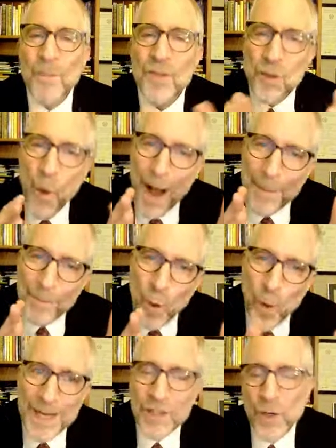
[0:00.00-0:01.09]
So I'm
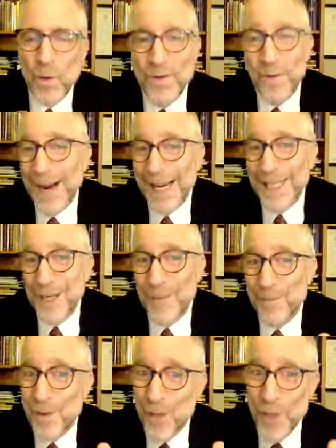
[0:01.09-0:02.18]
going to invite
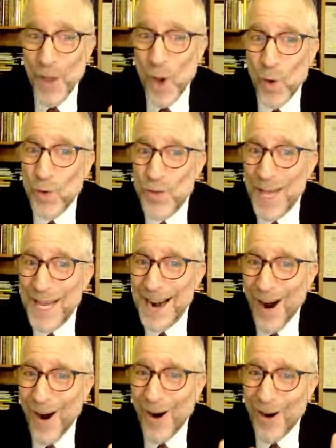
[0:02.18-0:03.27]
those
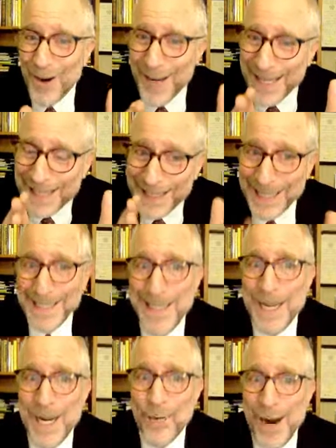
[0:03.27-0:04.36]
that are
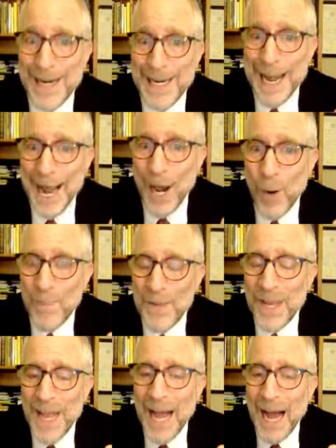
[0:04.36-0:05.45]
listening right now
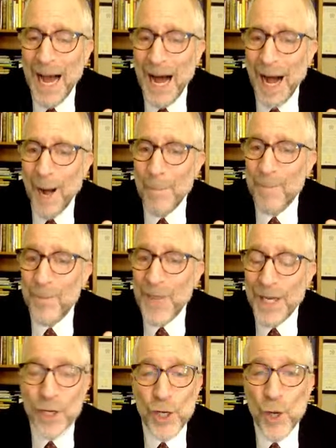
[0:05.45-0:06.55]

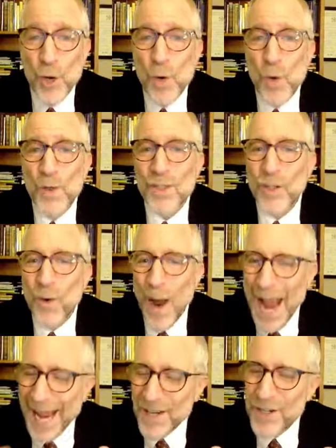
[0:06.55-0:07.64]
that you
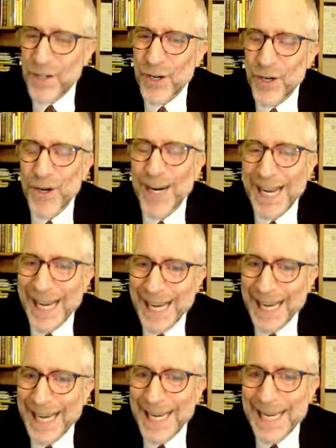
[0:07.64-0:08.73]
to enter
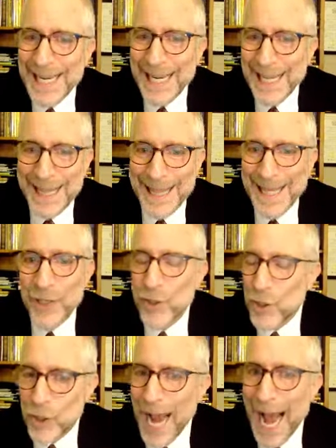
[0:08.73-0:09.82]
in the
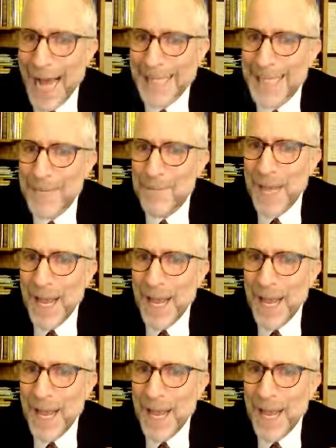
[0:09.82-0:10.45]
chat.